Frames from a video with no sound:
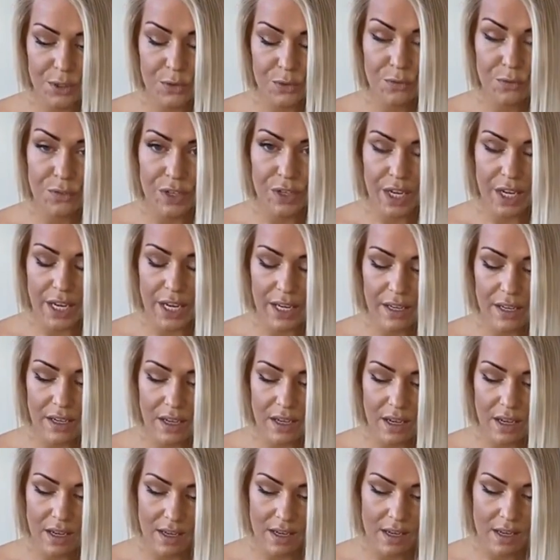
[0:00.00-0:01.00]
Frey,
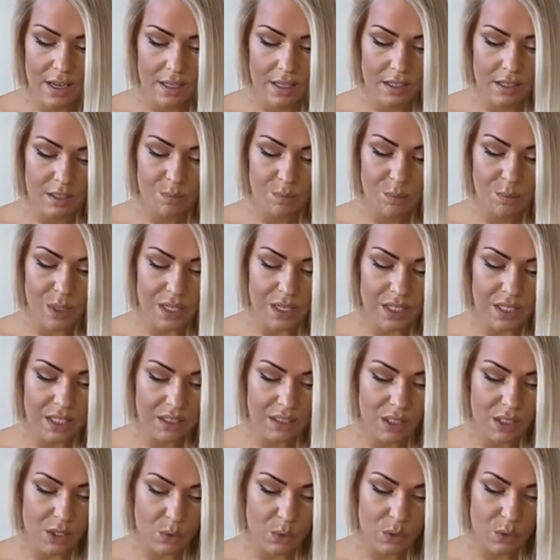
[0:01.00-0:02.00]
and Birgitta
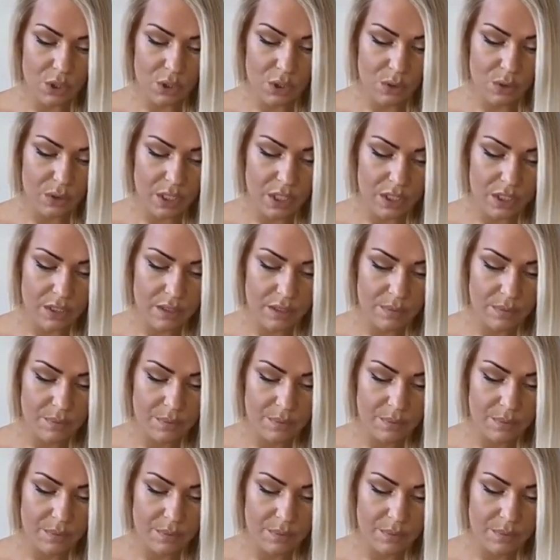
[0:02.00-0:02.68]
Jónsdóttir.